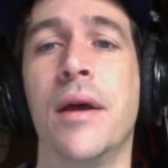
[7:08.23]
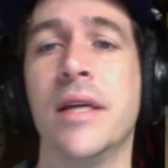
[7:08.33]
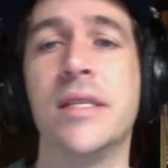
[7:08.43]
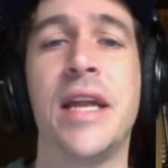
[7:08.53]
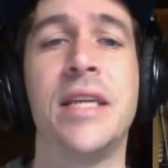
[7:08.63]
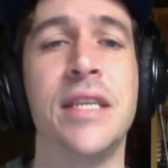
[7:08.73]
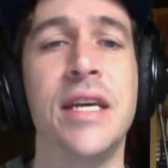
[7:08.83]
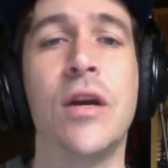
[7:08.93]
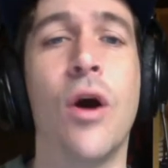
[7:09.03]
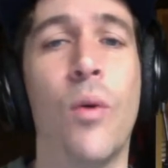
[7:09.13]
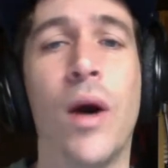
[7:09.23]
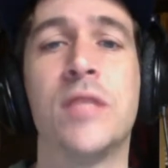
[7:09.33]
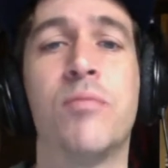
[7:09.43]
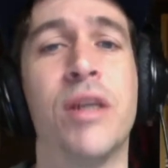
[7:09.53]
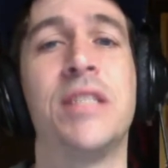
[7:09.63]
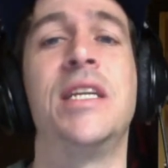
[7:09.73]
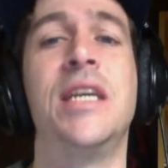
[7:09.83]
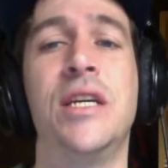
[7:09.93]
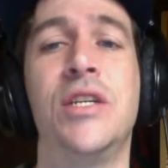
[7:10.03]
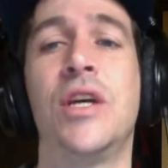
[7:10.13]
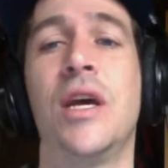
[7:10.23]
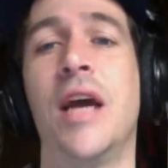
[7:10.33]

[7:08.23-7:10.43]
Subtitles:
is that his ego wants prestige